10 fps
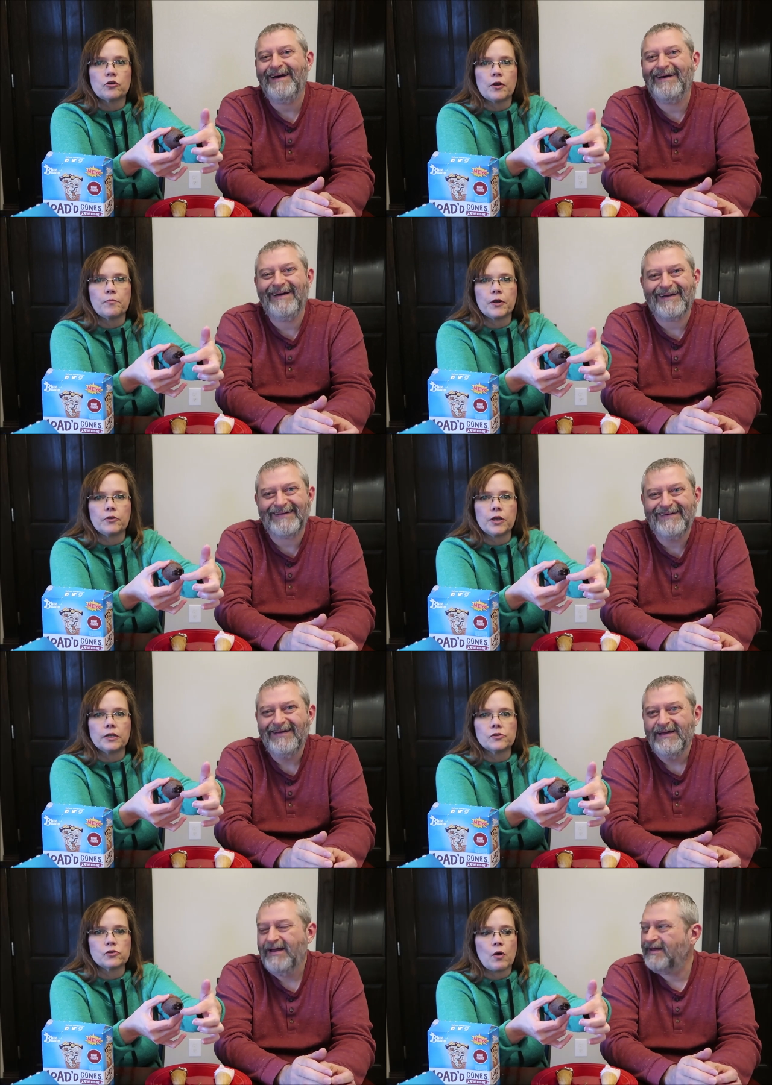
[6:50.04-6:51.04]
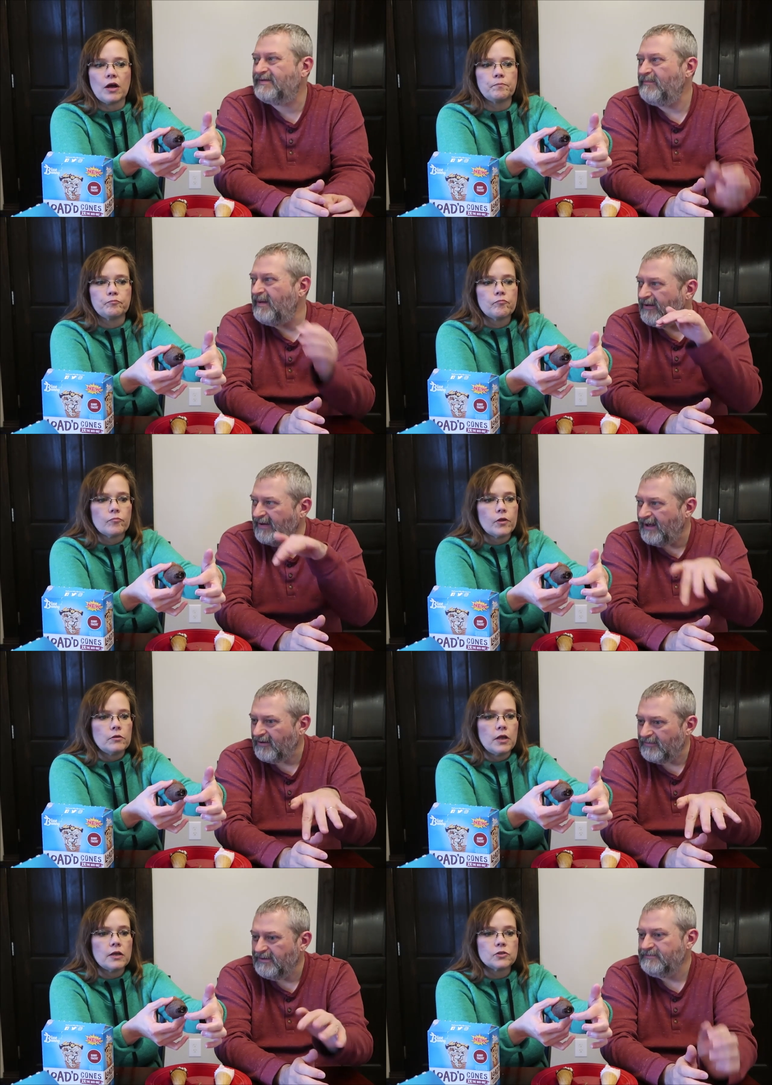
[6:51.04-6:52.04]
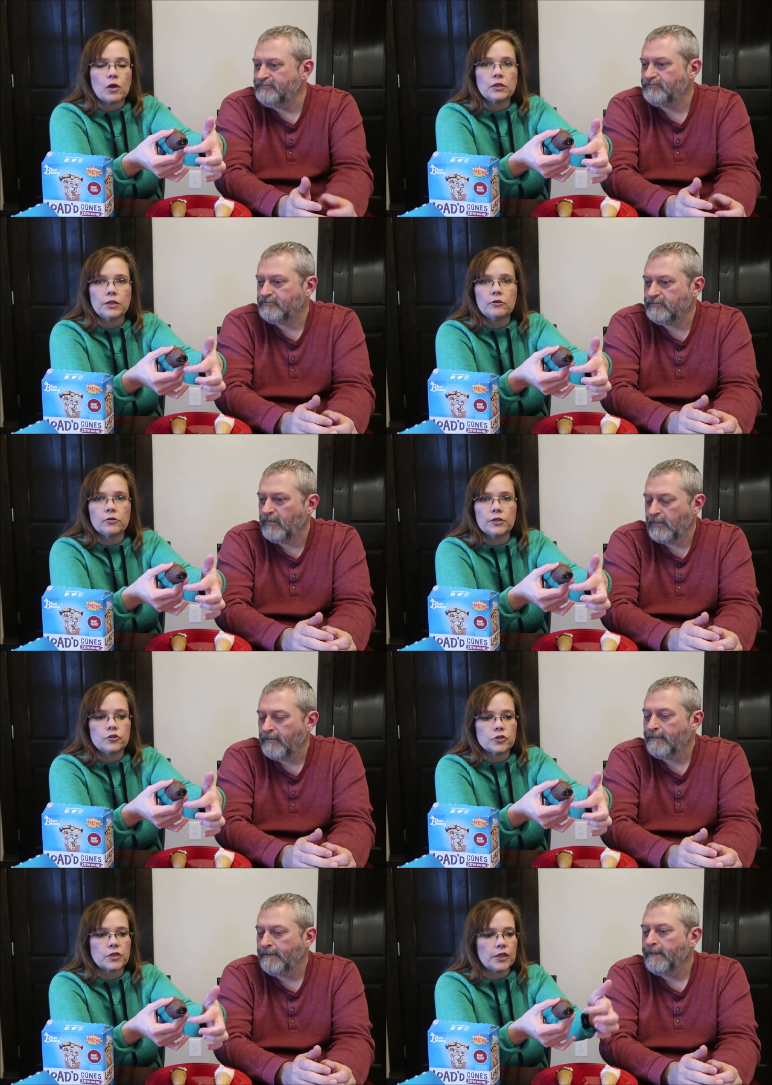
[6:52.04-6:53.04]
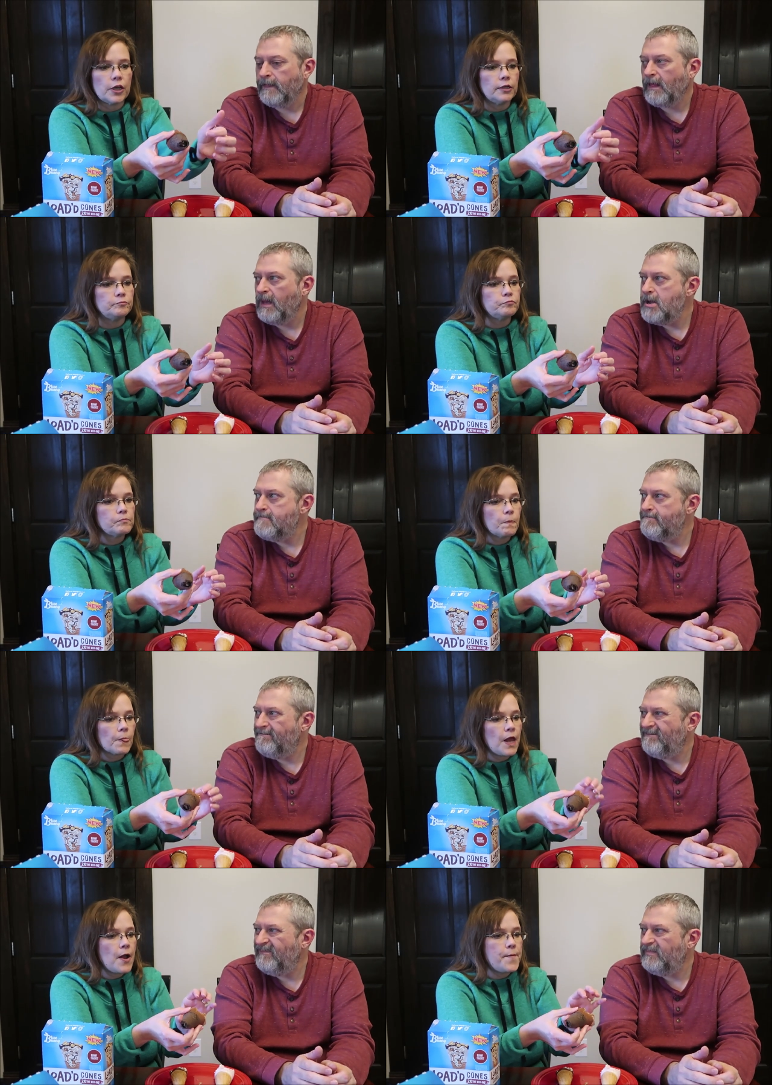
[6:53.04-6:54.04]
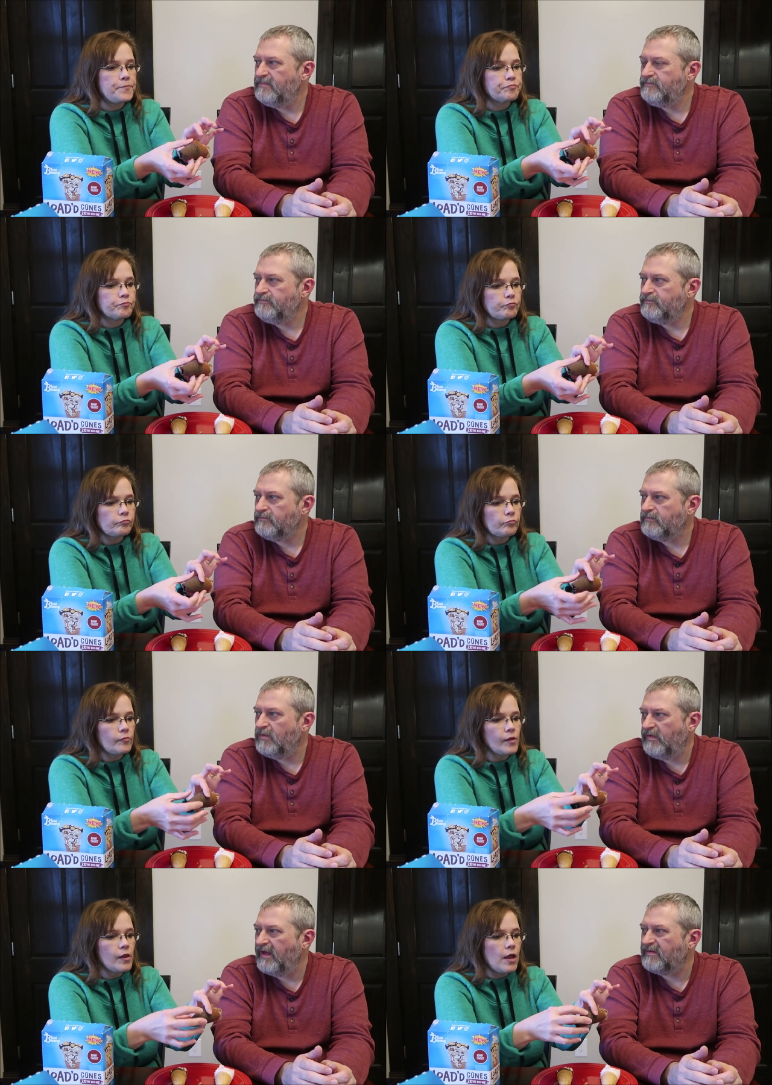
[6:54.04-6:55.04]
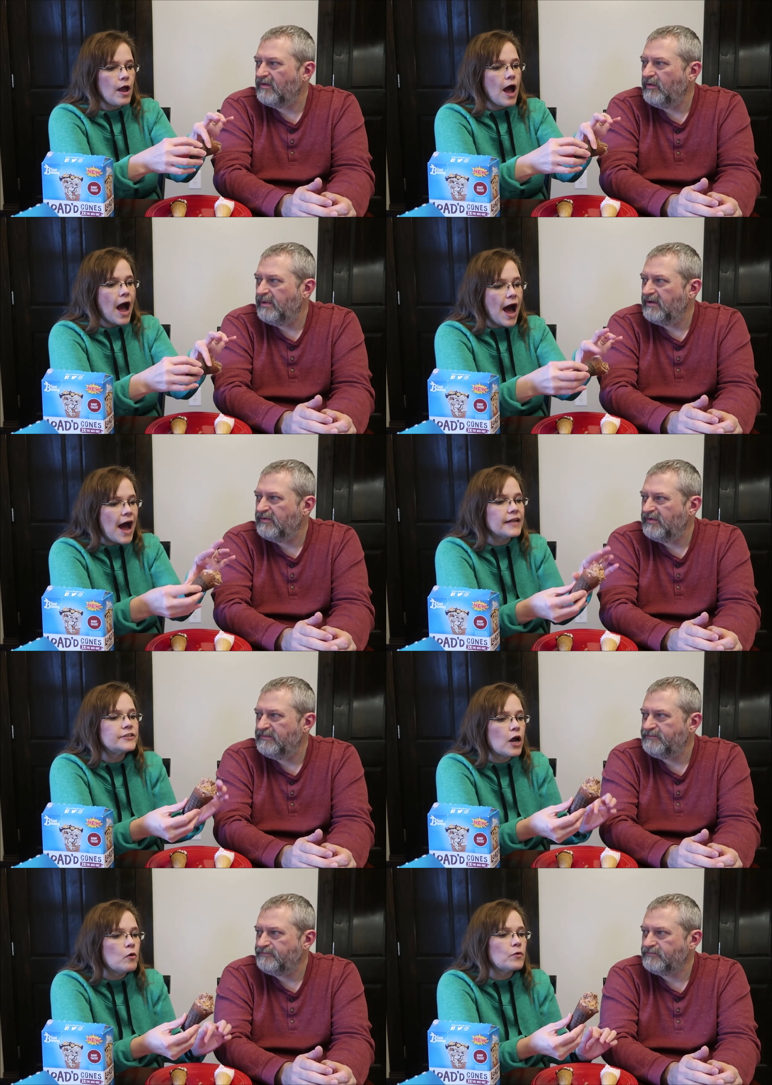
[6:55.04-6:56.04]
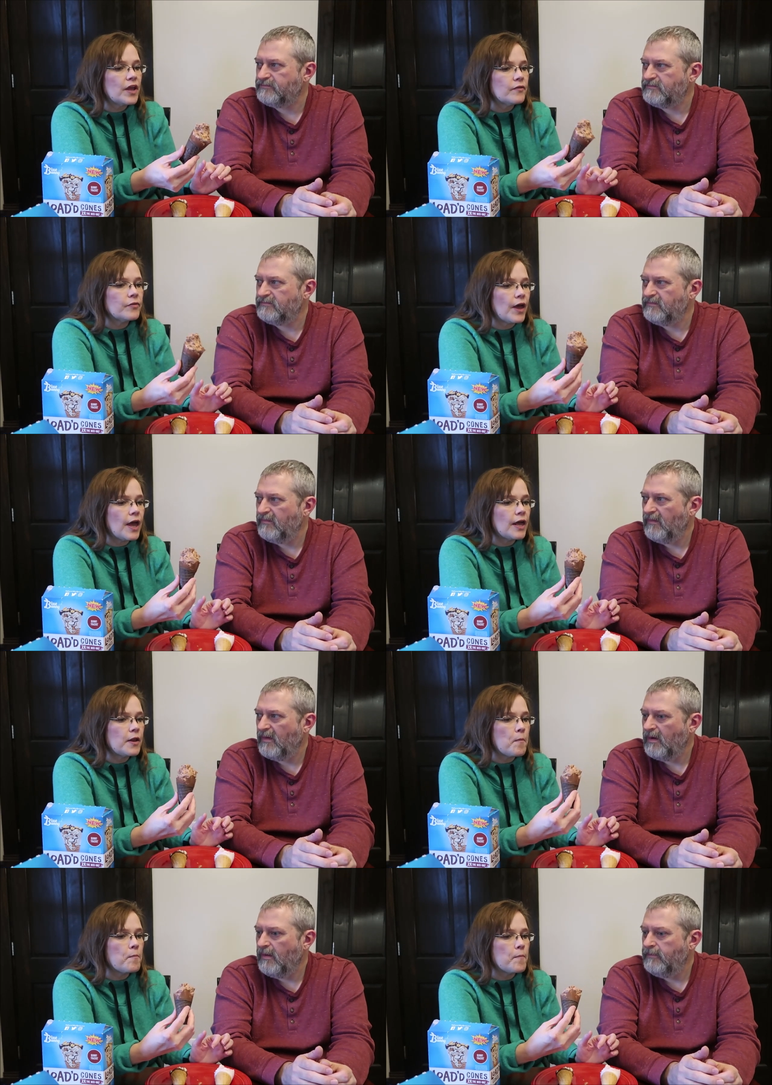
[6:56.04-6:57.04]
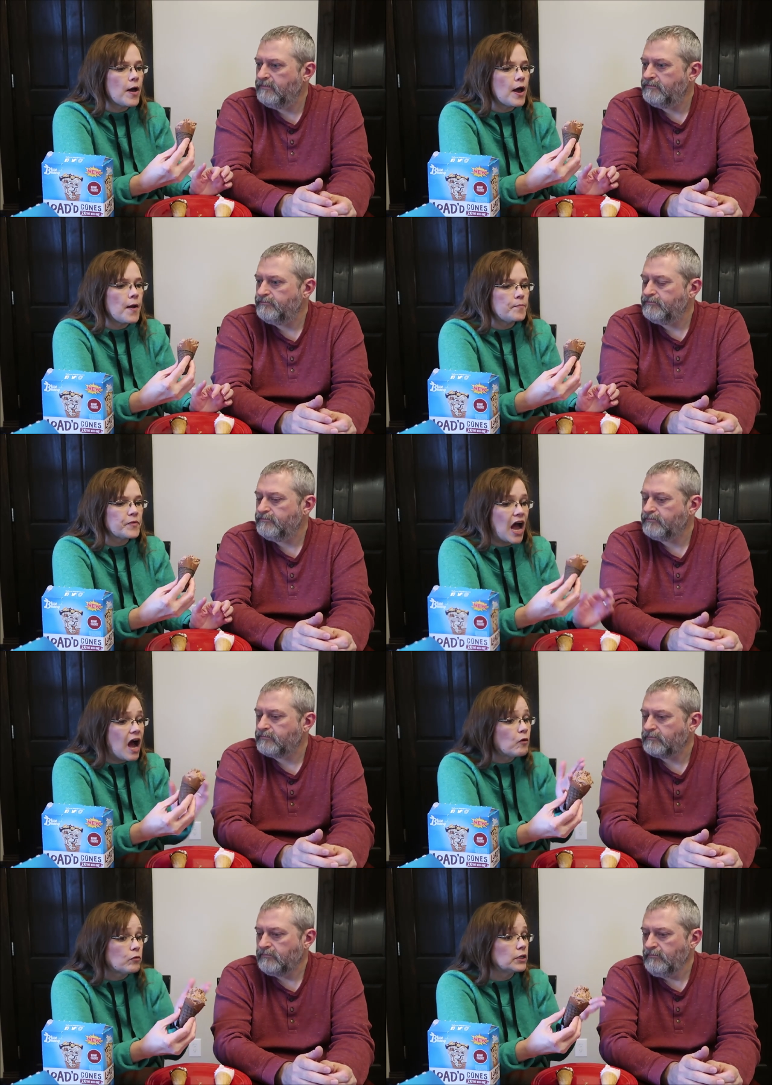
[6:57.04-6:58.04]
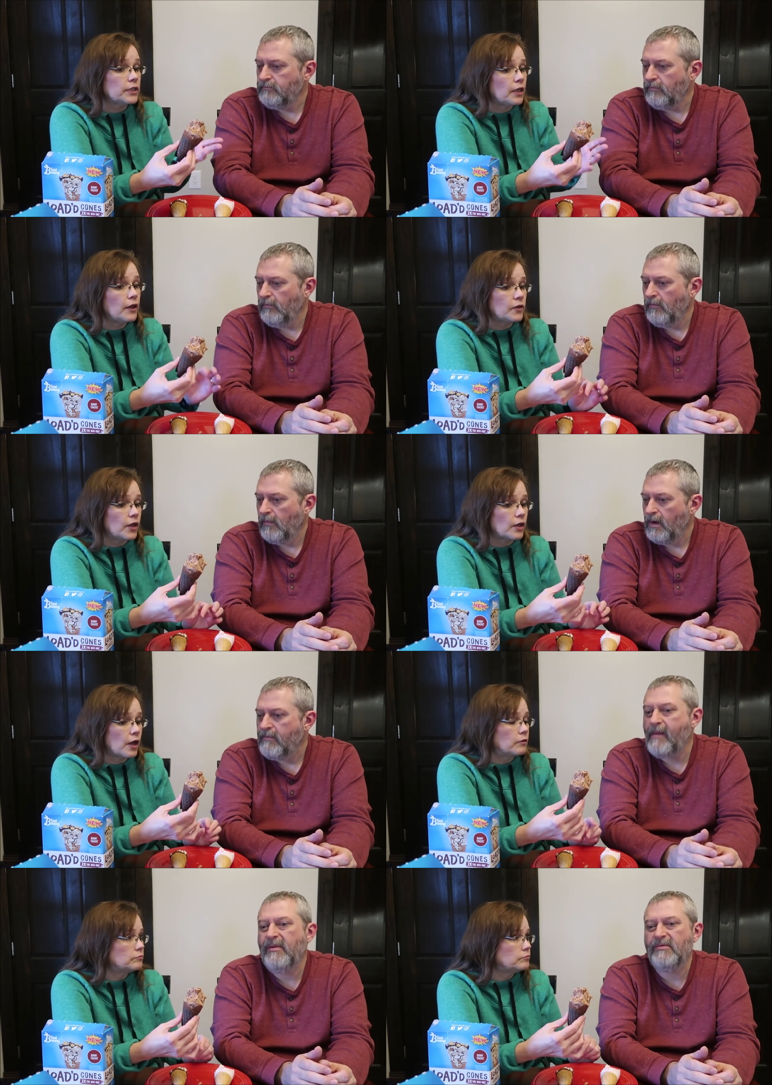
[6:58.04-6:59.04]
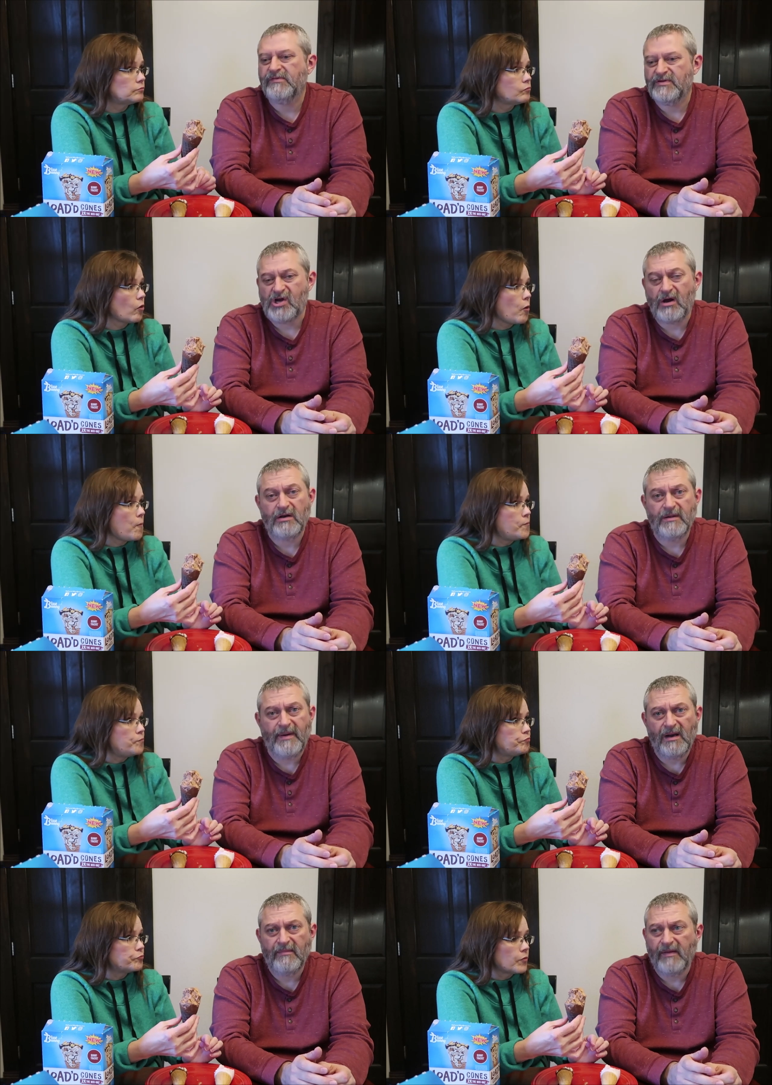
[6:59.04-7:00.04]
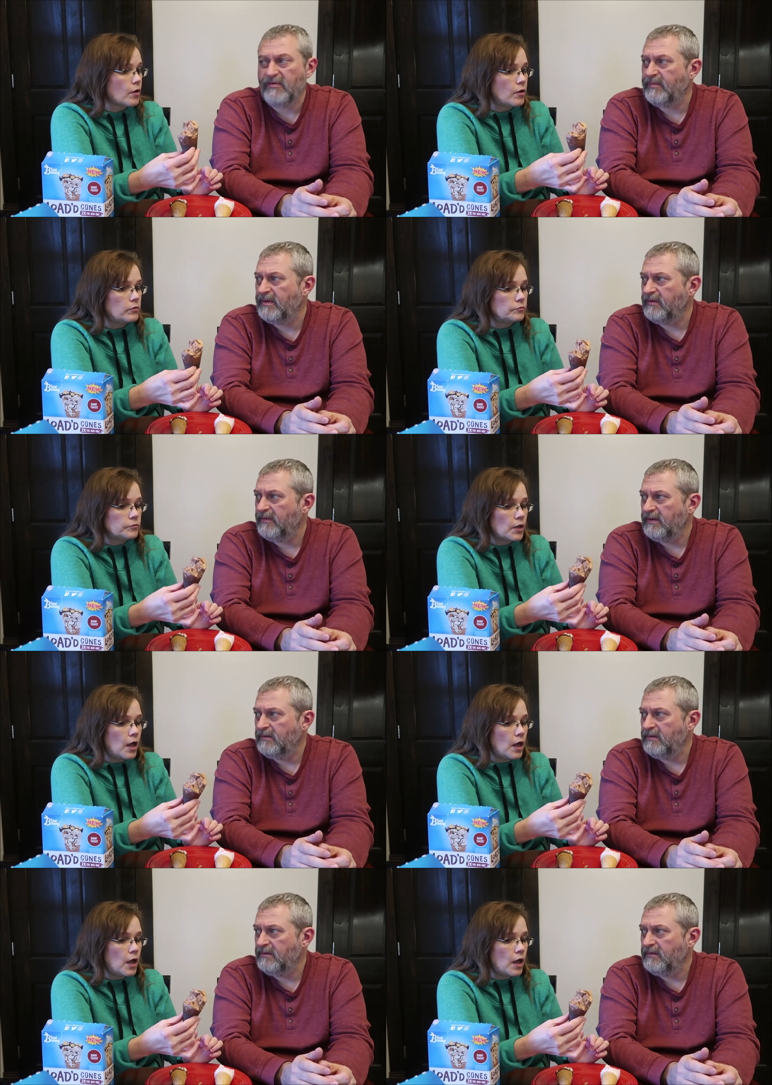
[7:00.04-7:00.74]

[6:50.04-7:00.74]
Speaker 1: cream there yet. So that's I, the Yeah, so I literally just like come. Um,
Speaker 2: Do you think it's a little bit? I
Speaker 1: don't get that. Um, I really like that kind.
Speaker 2: Maybe it was the chocolate in the bottom that was better then.